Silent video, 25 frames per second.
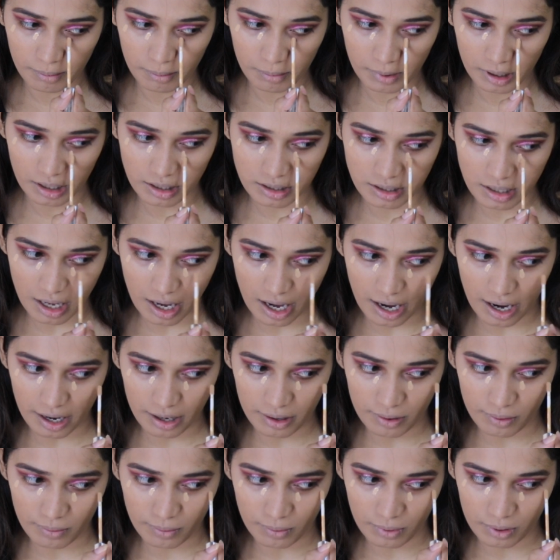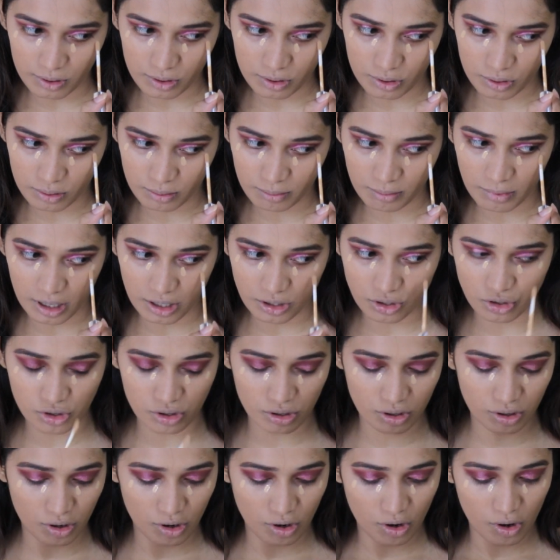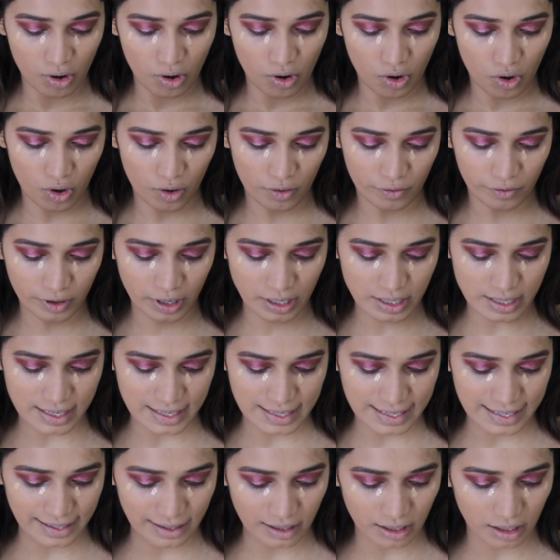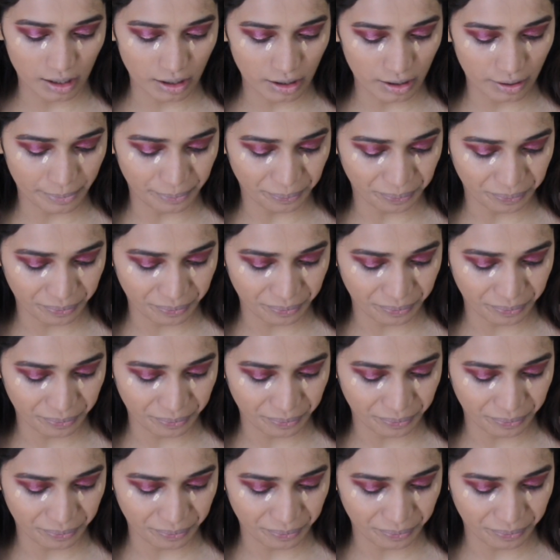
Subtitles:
because I don't want too much of concealer